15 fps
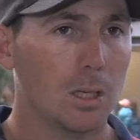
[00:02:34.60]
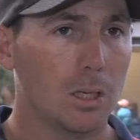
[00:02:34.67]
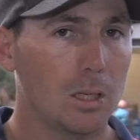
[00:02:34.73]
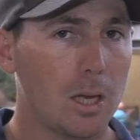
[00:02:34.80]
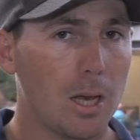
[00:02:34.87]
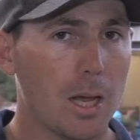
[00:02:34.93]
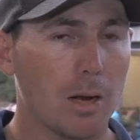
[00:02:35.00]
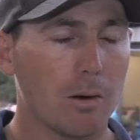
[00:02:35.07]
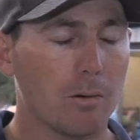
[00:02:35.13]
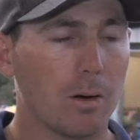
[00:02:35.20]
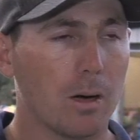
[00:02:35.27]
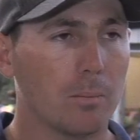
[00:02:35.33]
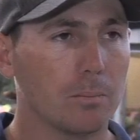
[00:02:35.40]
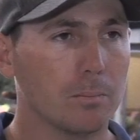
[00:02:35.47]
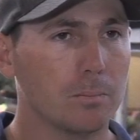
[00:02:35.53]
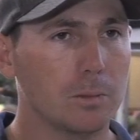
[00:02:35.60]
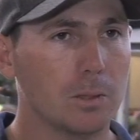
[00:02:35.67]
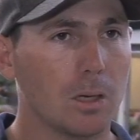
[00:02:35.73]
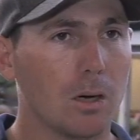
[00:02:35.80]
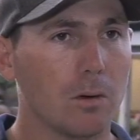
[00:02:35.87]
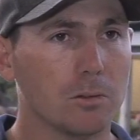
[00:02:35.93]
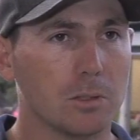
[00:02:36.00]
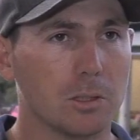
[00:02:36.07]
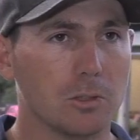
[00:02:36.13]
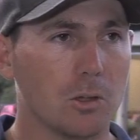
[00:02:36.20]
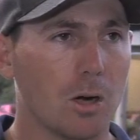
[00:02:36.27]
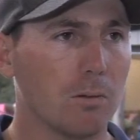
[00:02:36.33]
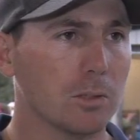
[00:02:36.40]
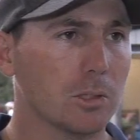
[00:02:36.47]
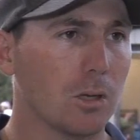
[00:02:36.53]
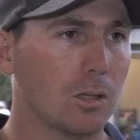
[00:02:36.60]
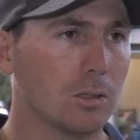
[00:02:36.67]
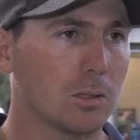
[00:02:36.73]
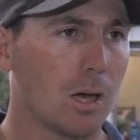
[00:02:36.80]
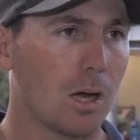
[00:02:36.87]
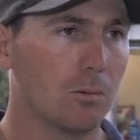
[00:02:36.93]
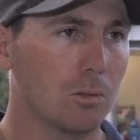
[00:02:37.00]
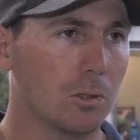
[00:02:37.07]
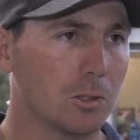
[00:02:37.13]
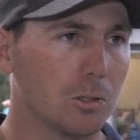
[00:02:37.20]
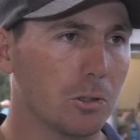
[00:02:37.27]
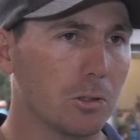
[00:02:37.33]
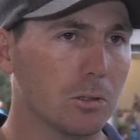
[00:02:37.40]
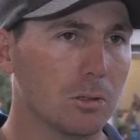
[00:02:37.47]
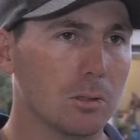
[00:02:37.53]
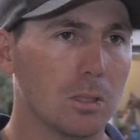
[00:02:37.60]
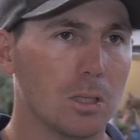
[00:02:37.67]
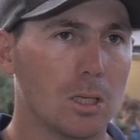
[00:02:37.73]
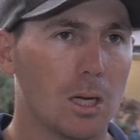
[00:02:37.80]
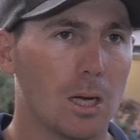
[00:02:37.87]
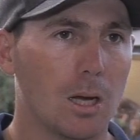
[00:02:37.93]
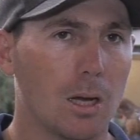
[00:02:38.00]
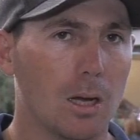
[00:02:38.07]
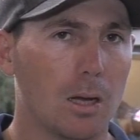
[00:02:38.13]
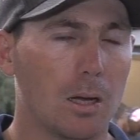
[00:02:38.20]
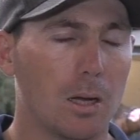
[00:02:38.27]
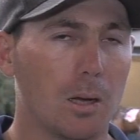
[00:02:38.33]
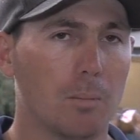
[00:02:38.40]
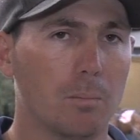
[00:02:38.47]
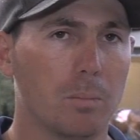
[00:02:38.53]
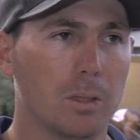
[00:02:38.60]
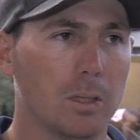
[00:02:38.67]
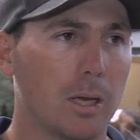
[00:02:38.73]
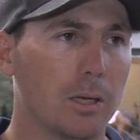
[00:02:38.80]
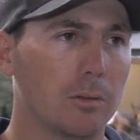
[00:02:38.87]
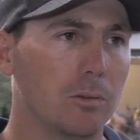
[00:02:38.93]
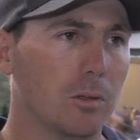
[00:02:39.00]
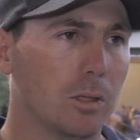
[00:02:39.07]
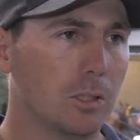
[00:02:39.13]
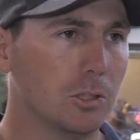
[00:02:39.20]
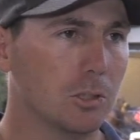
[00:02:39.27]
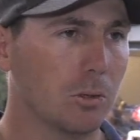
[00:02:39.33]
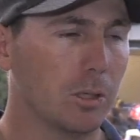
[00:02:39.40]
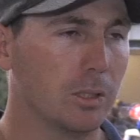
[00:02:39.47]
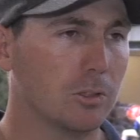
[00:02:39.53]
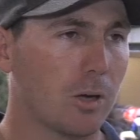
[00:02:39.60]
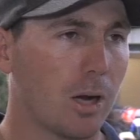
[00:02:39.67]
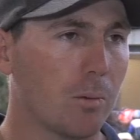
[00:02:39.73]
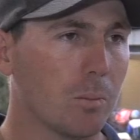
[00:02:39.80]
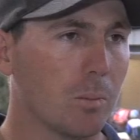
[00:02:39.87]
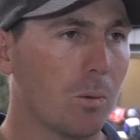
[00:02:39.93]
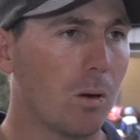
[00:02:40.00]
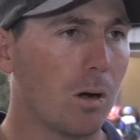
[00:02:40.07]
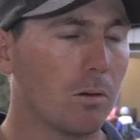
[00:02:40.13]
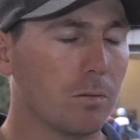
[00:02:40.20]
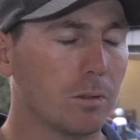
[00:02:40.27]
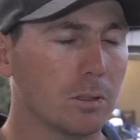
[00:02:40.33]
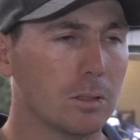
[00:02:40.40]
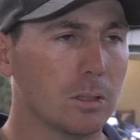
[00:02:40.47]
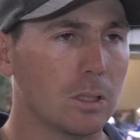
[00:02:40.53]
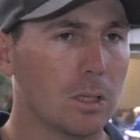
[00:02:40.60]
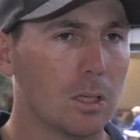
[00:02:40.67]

Yeah, um, you know, obviously driving side's going really good, and um, but yeah, really enjoy training with my wife, and